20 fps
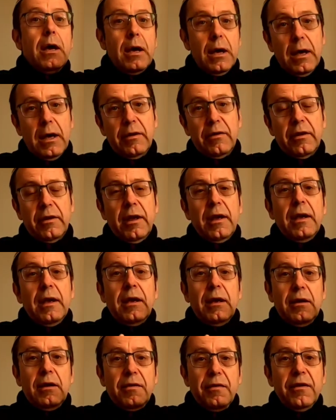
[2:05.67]
And
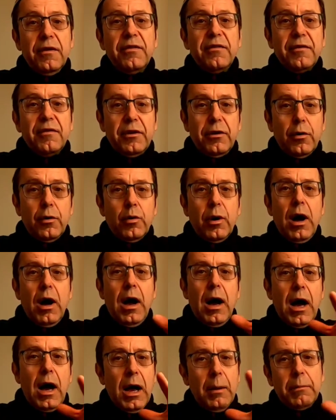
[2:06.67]
in this video,
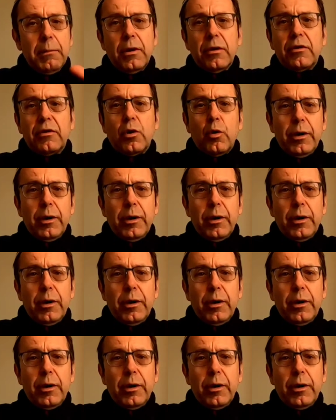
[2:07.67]
I'm not